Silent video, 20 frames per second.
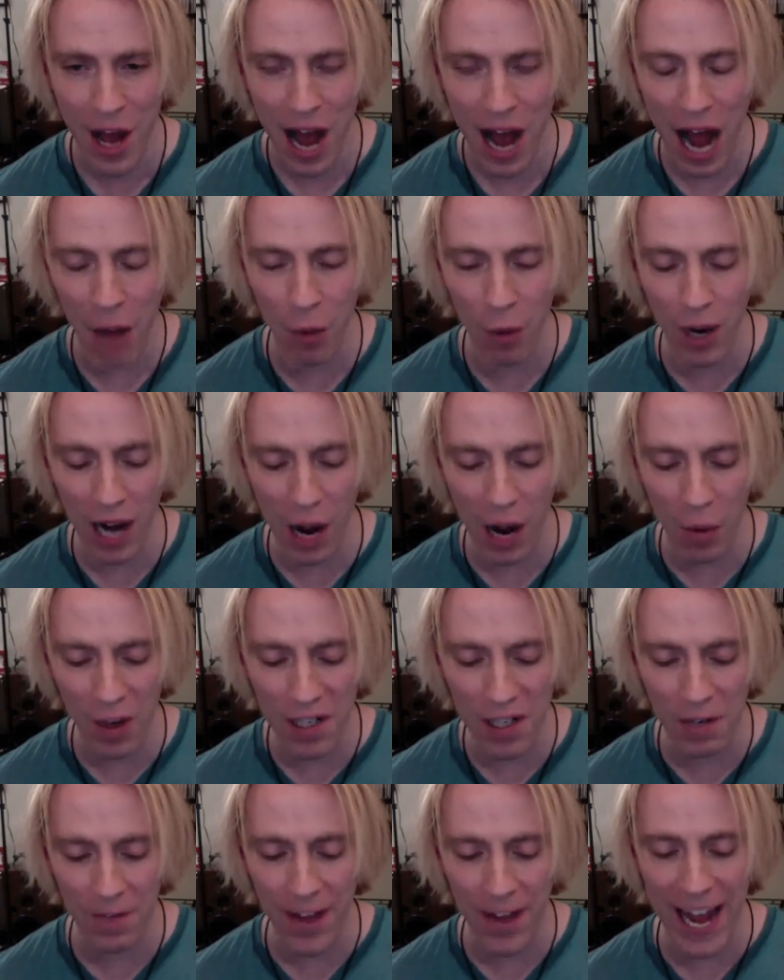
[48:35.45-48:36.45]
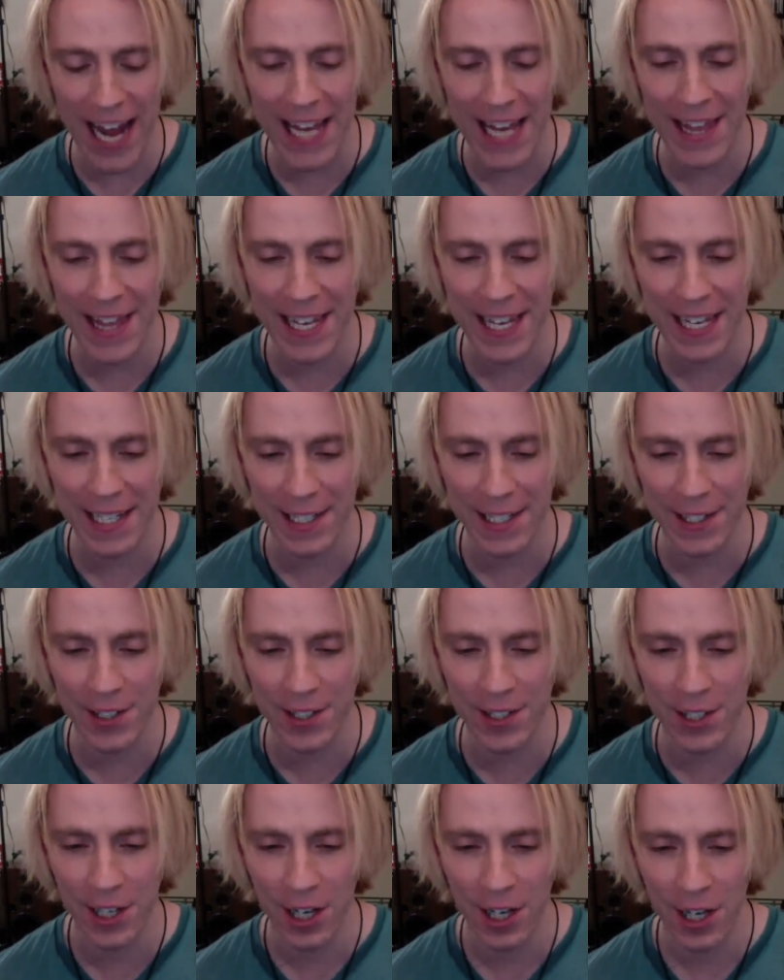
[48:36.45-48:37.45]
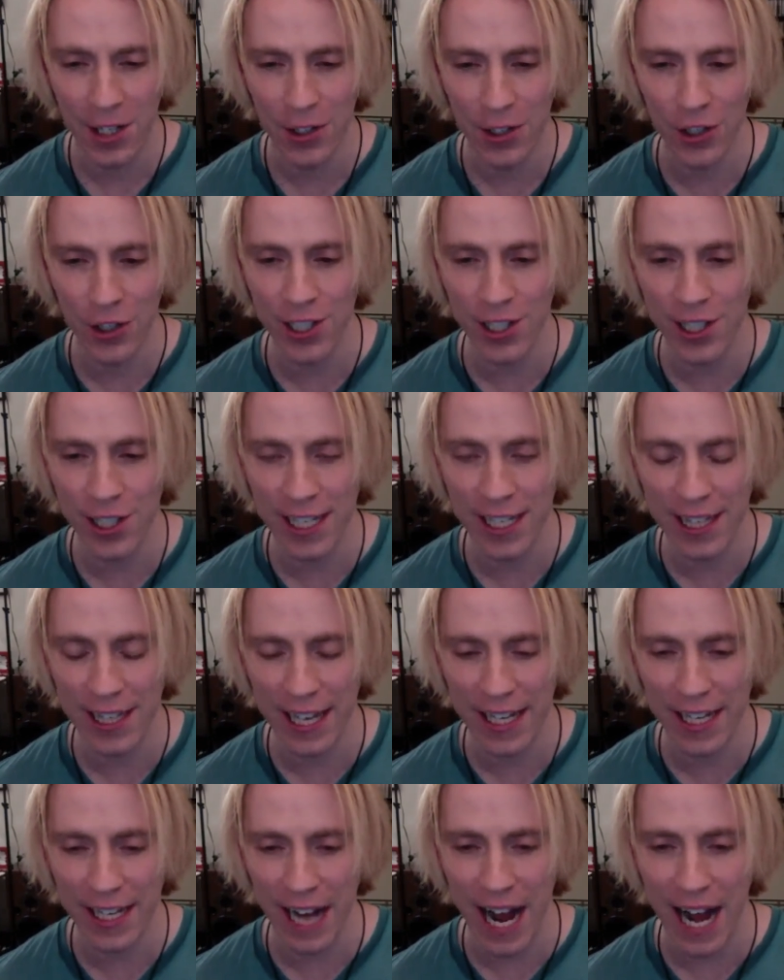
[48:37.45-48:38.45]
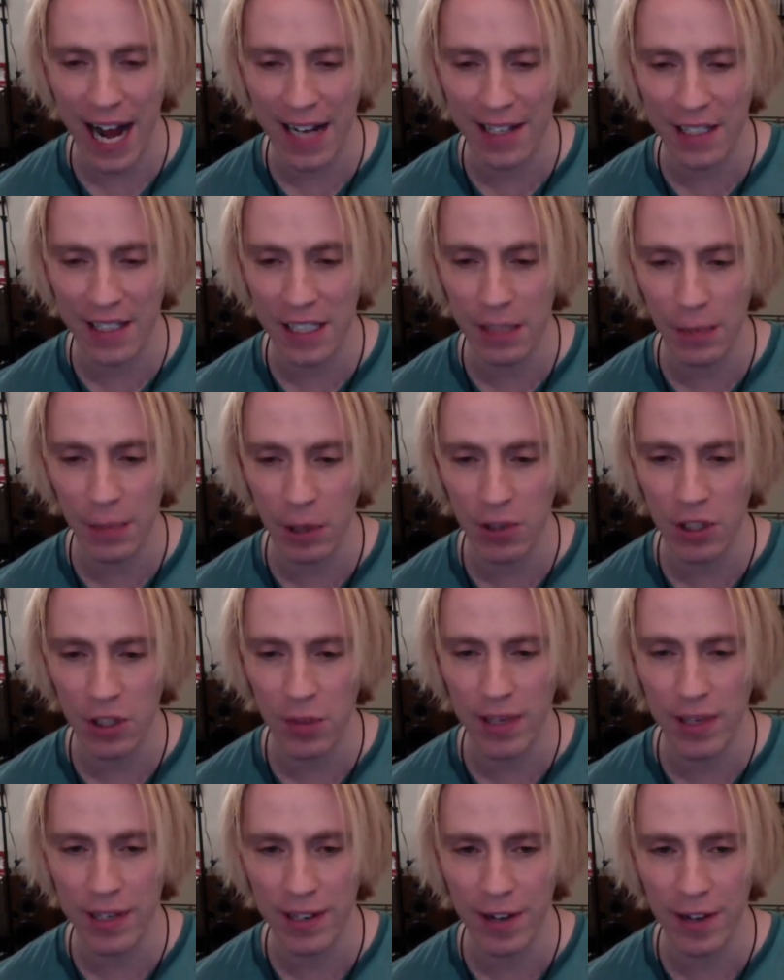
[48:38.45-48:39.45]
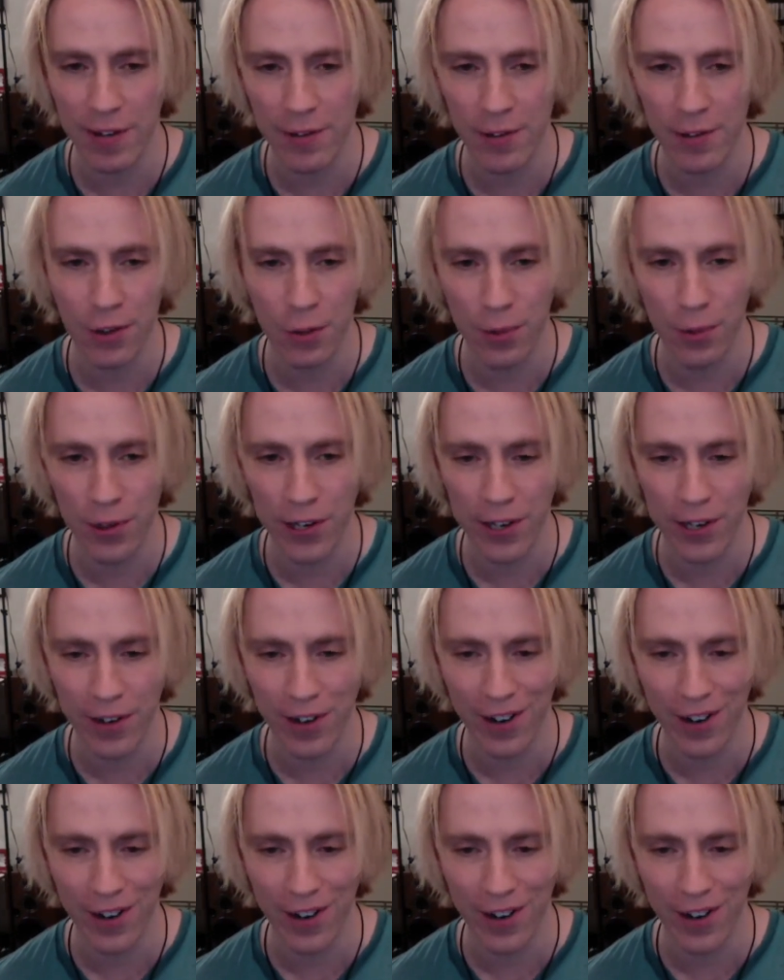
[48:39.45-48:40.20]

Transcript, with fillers: I wonder if atheists just think that God is supposed to be another superhero.